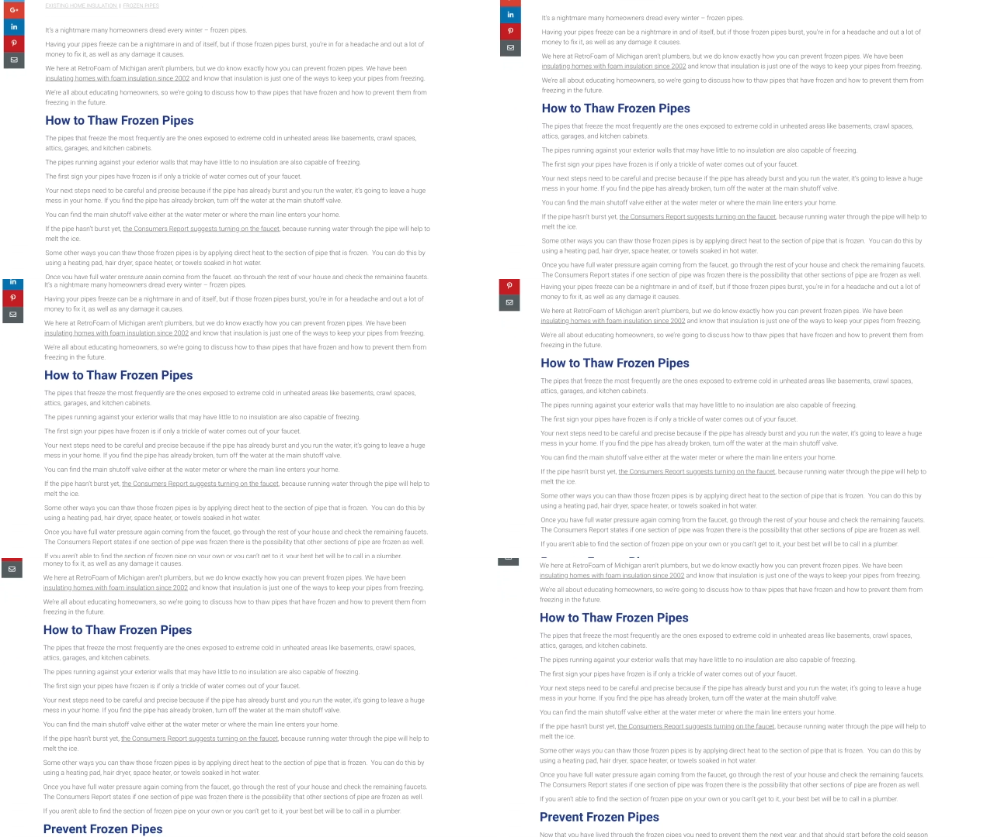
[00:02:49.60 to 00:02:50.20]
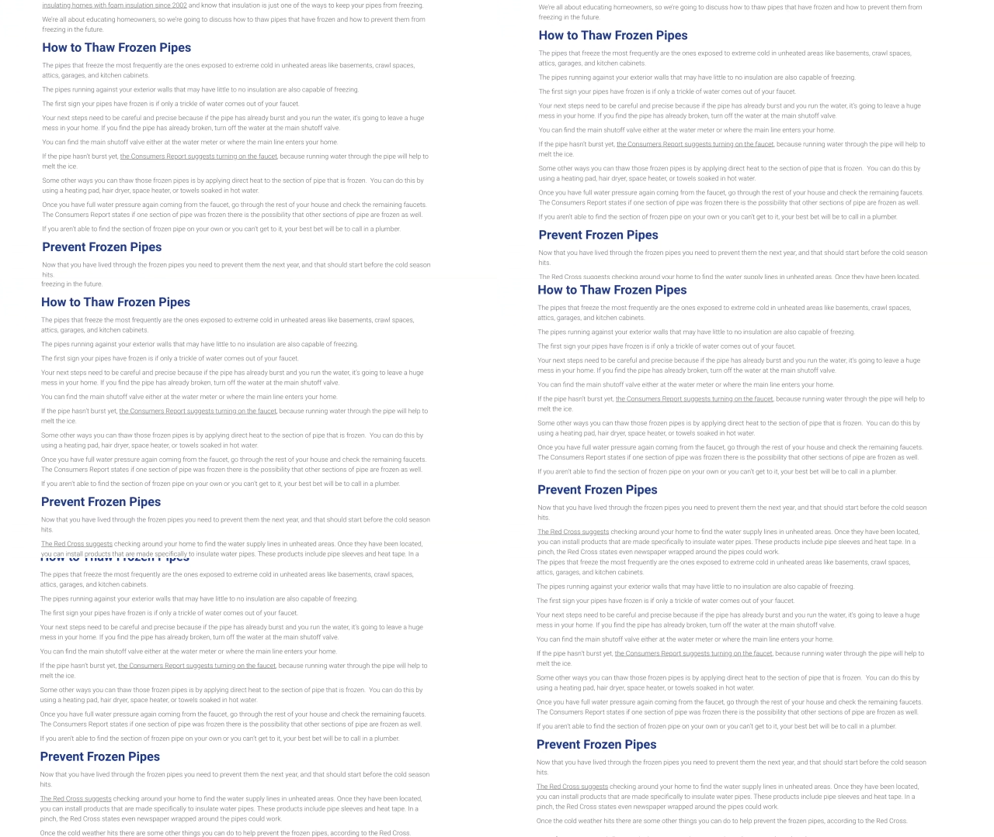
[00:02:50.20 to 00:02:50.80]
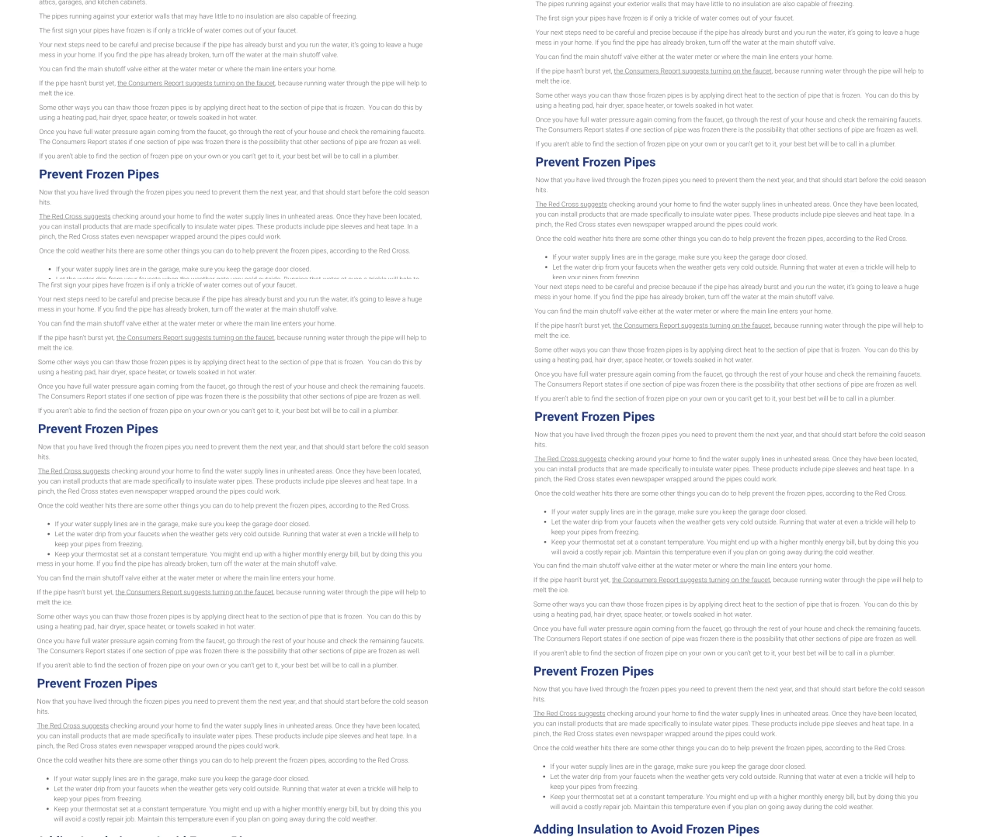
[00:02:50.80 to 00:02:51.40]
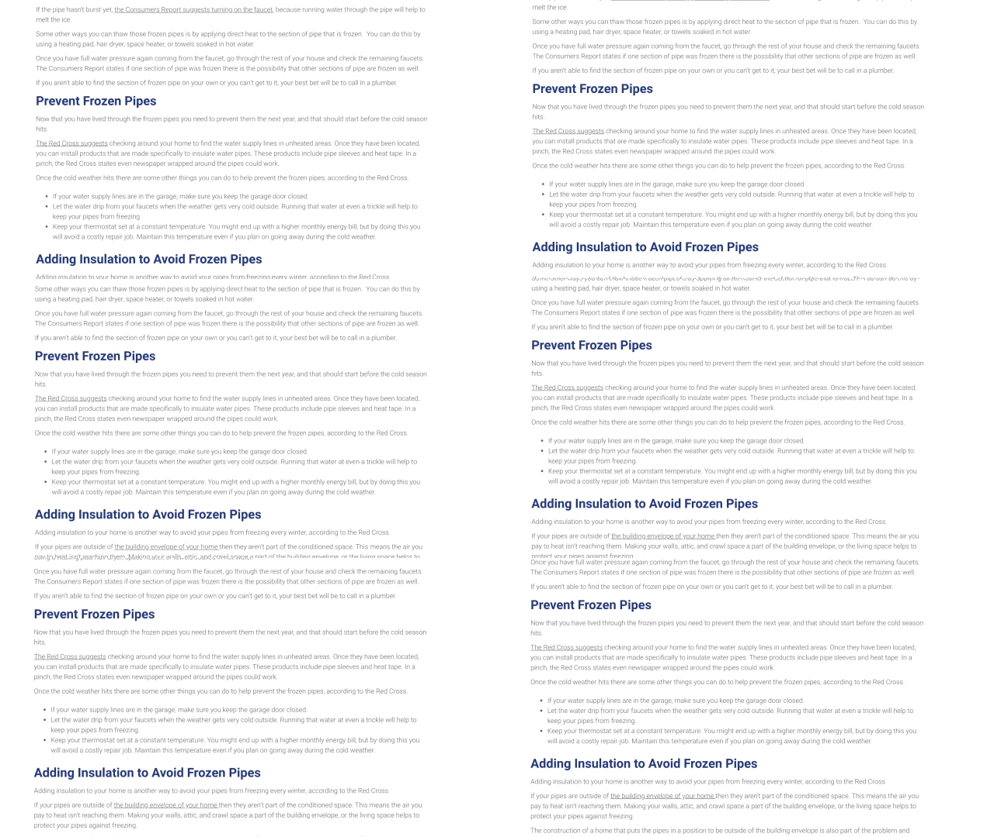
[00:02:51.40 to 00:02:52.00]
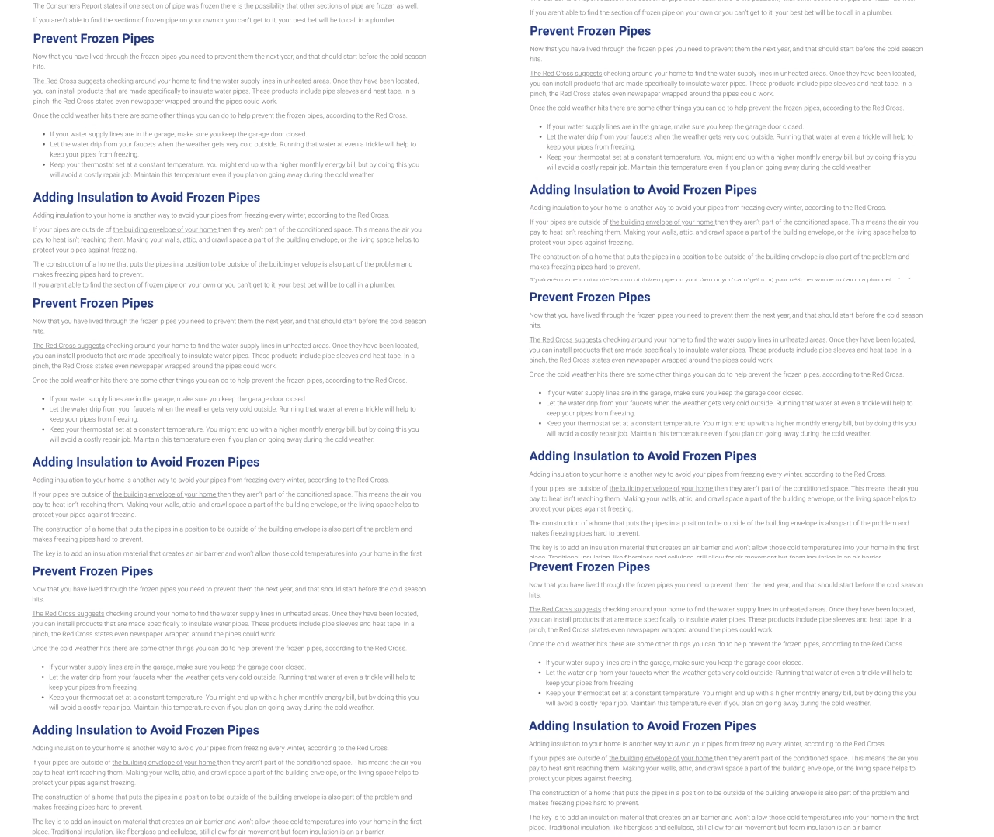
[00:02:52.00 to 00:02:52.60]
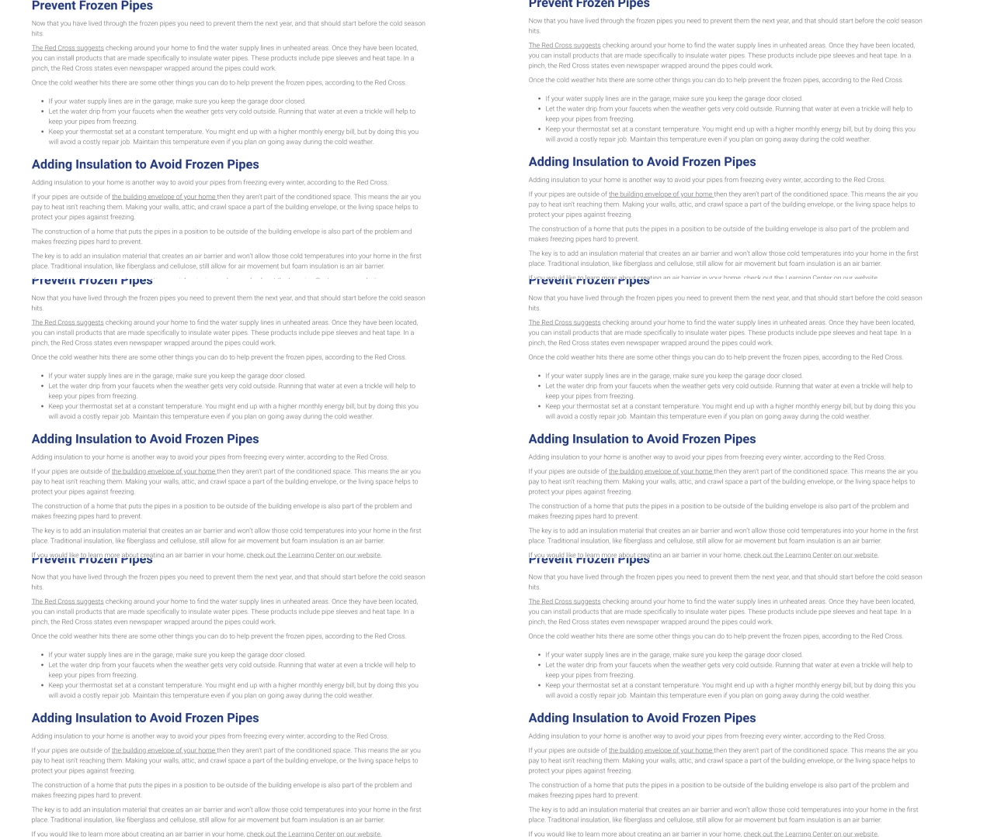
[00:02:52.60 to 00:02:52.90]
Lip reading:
Nobody's mouth can be seen.